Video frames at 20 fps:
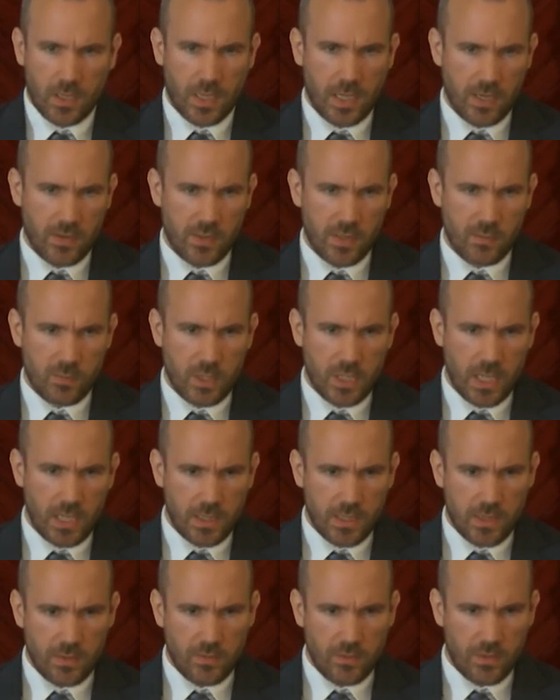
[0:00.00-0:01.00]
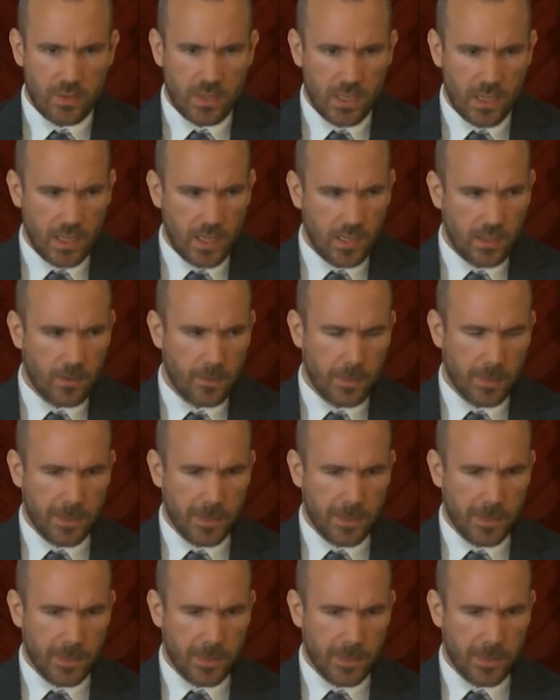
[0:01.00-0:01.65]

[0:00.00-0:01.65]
kind of subjective thing.